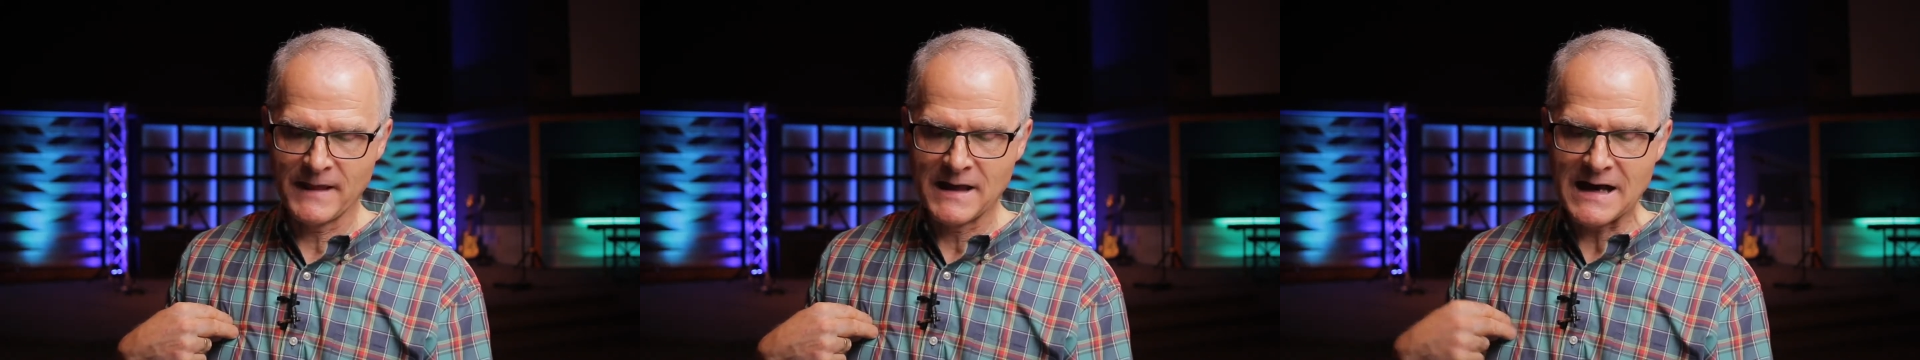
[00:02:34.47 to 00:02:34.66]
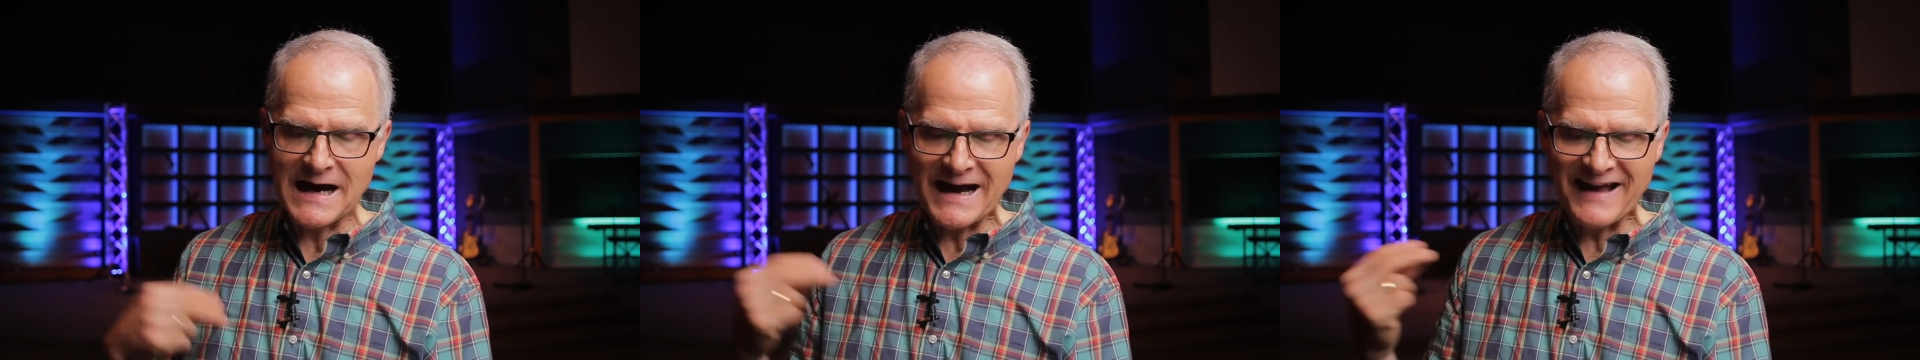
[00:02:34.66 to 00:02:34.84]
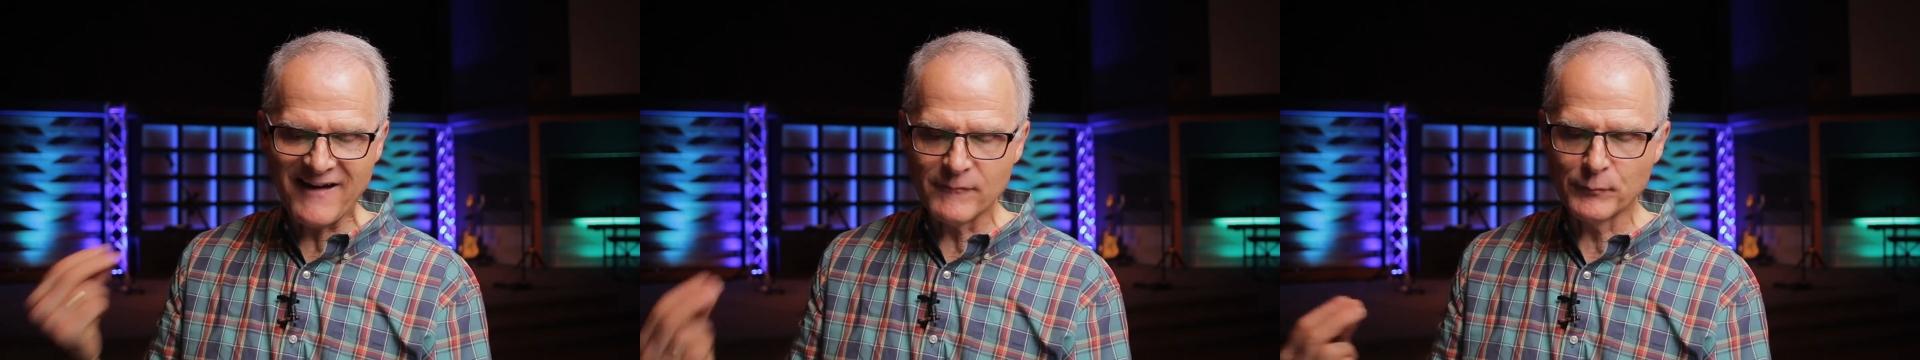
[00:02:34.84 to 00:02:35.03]

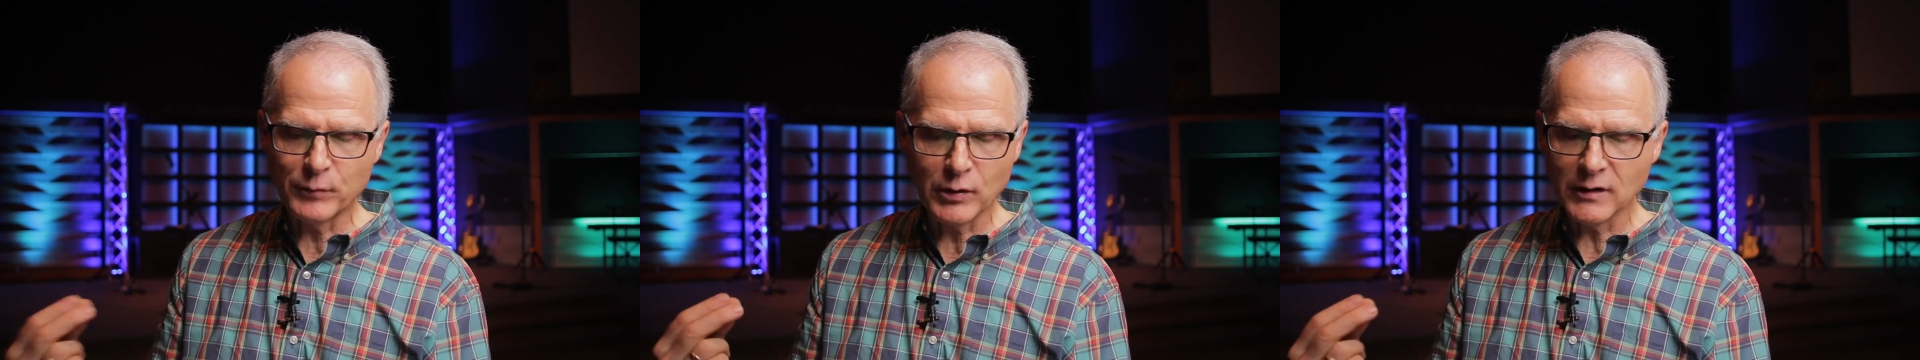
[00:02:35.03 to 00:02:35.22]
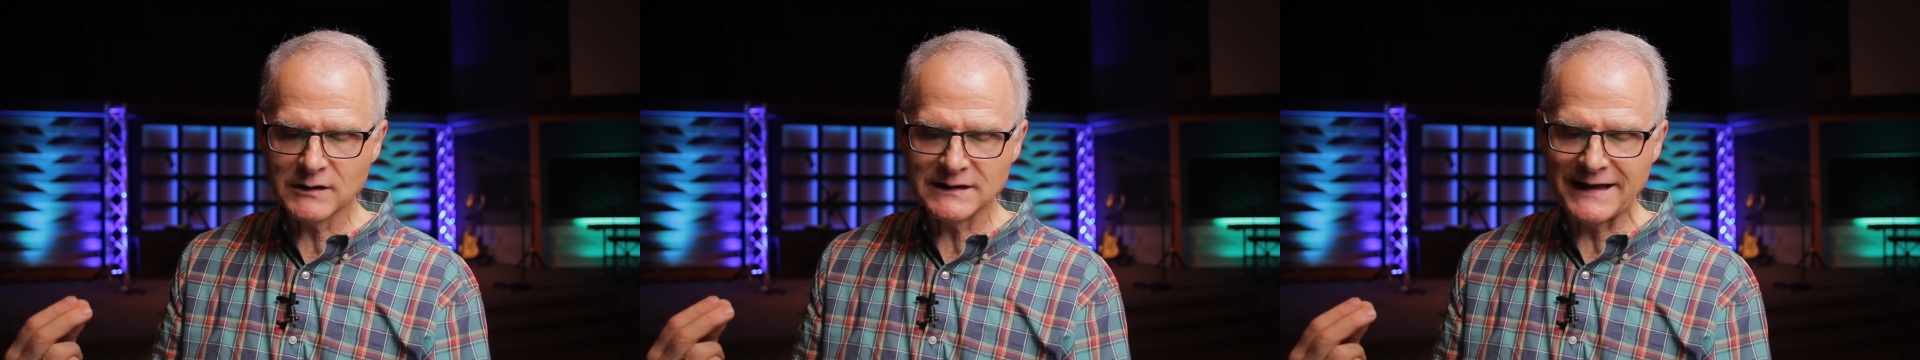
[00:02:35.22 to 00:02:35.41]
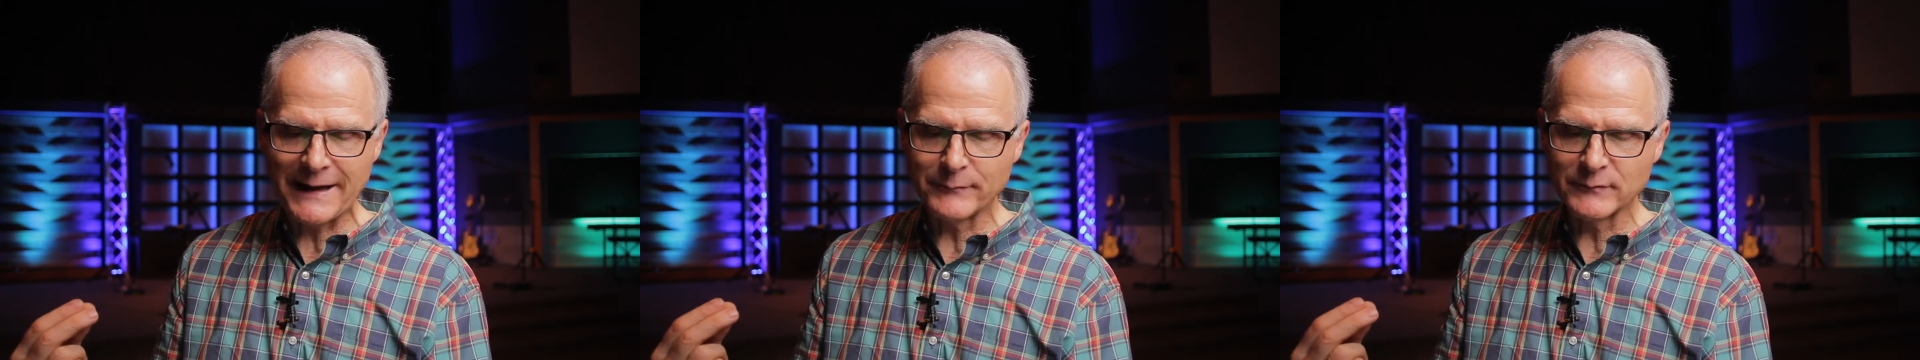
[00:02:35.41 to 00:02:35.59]
I have
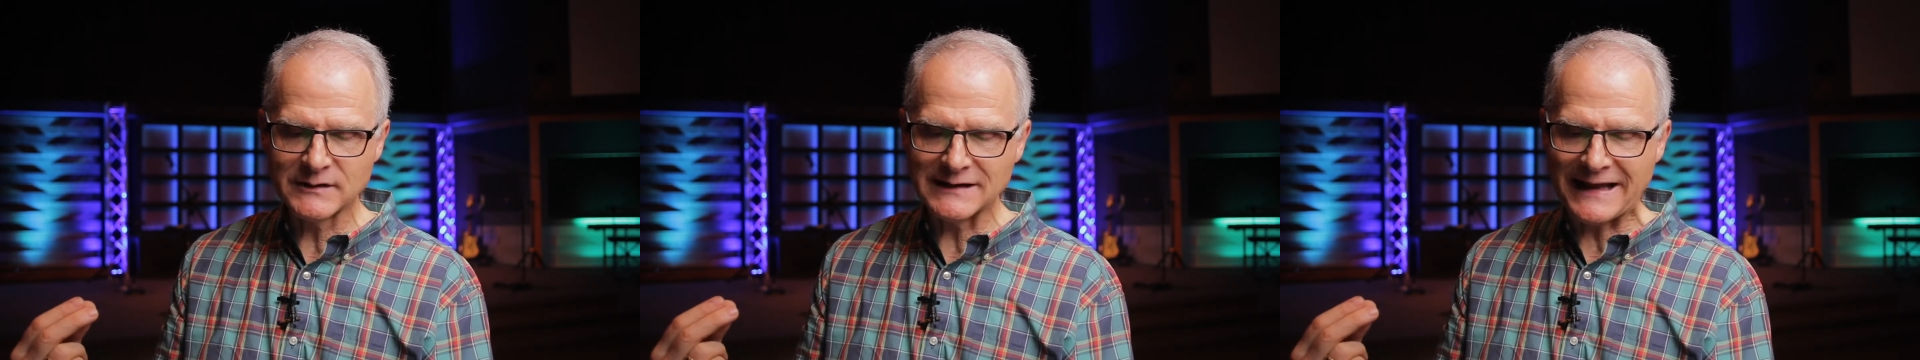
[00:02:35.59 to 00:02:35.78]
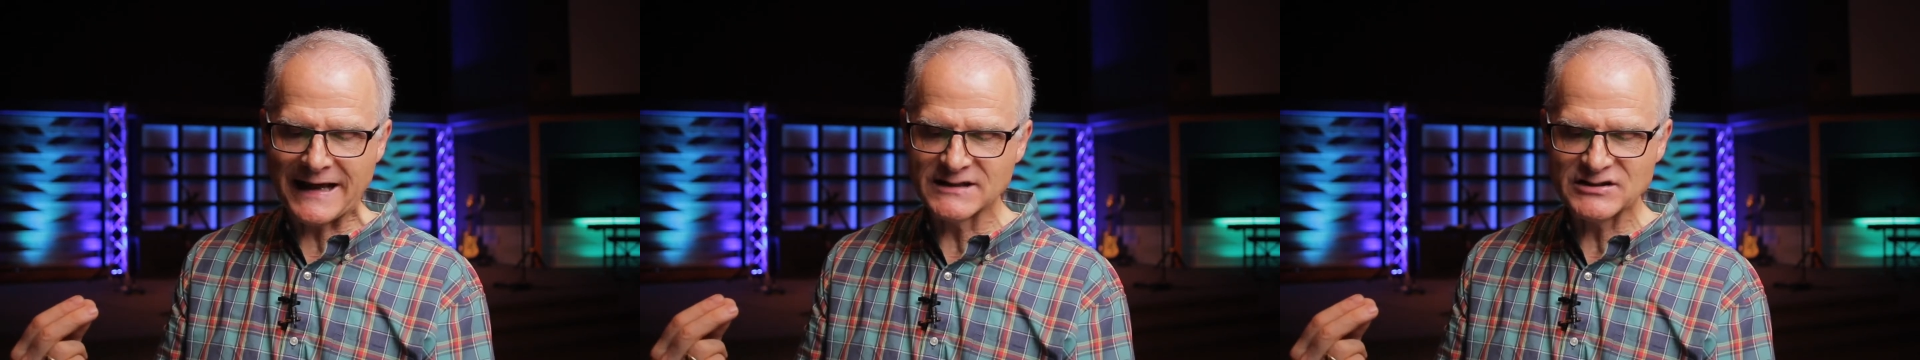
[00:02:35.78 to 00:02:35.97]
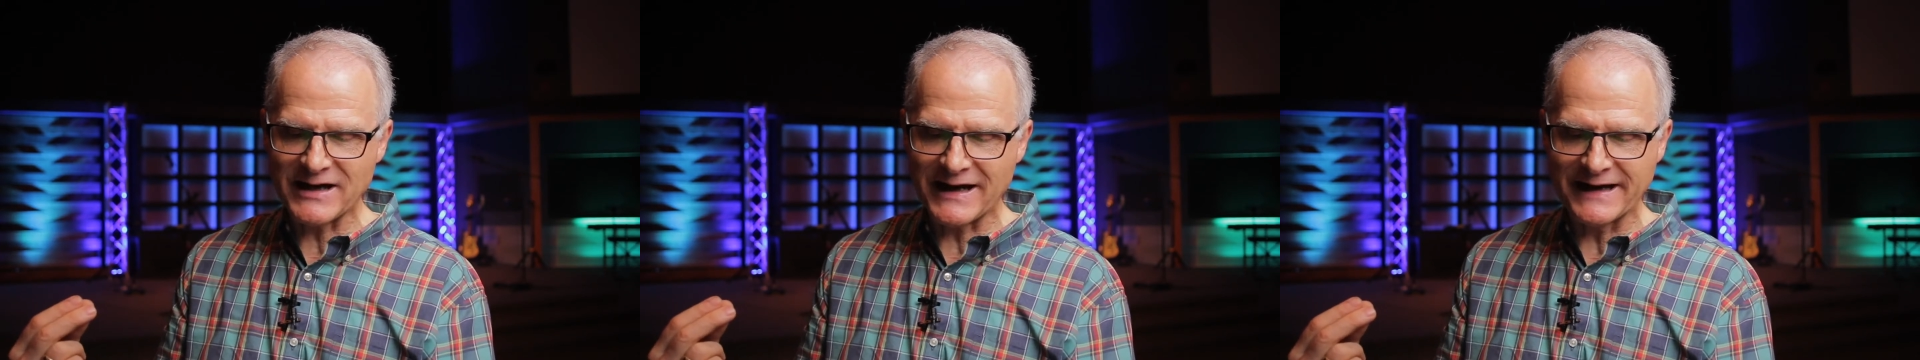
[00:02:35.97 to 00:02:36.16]
proclaimed
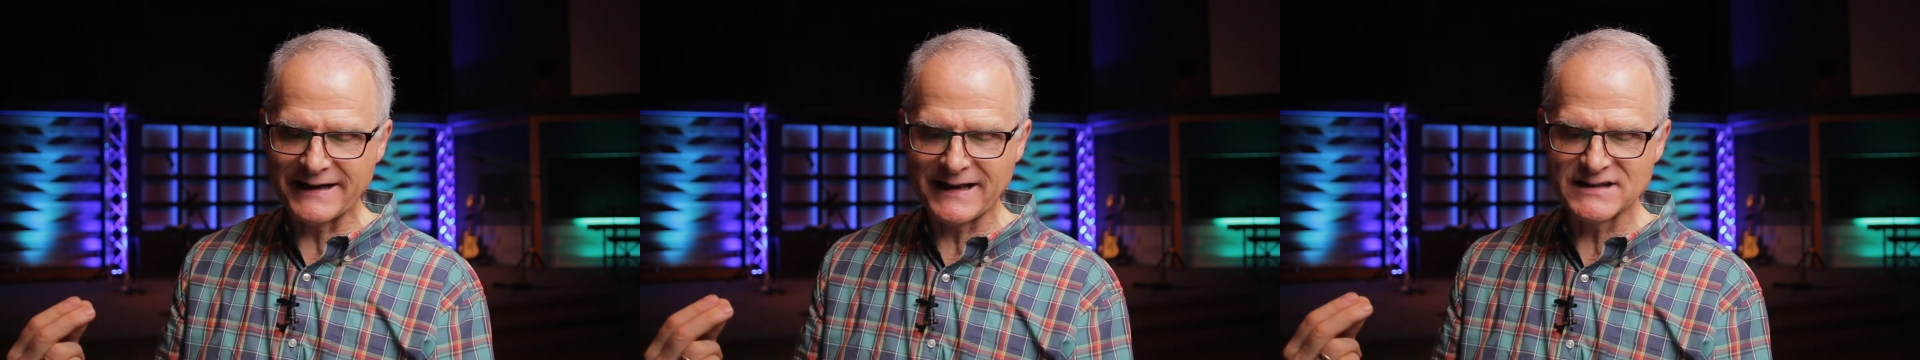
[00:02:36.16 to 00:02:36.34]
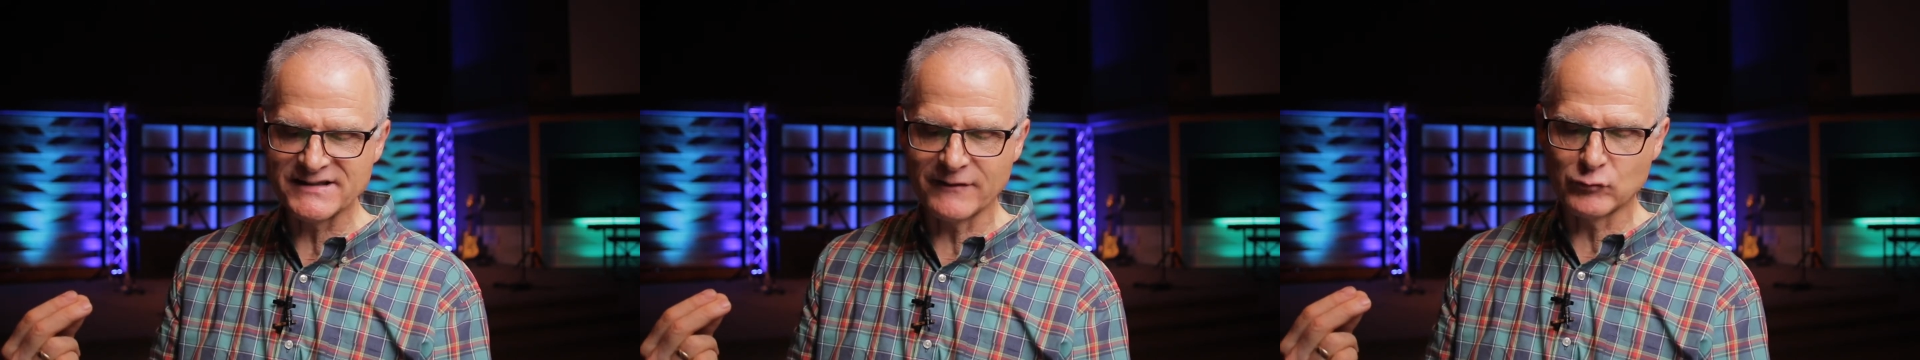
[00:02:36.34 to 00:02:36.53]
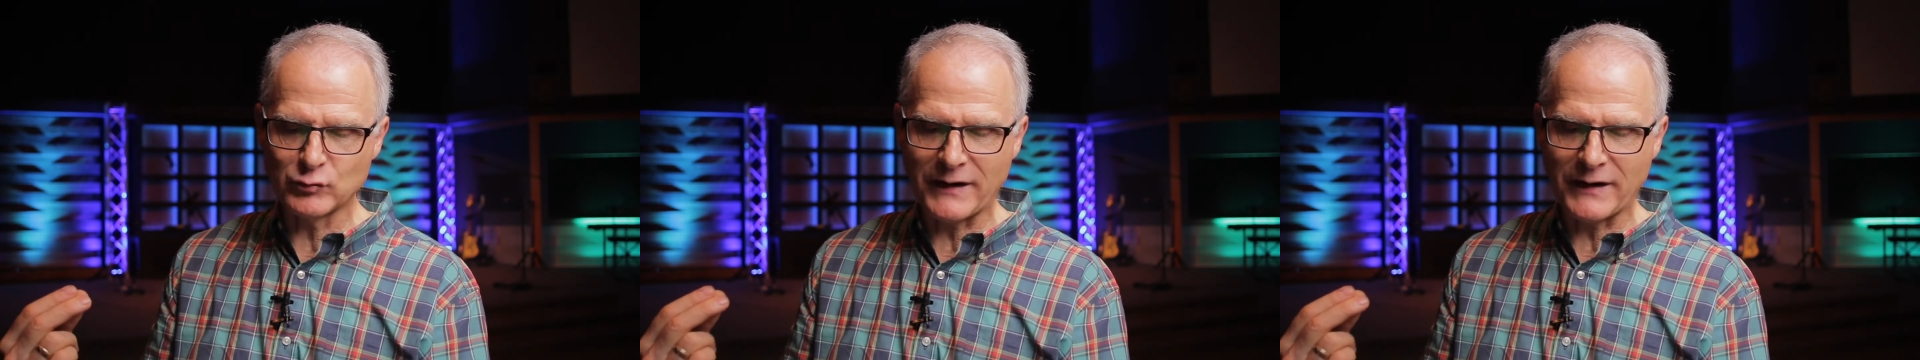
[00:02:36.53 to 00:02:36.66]
glad tidings of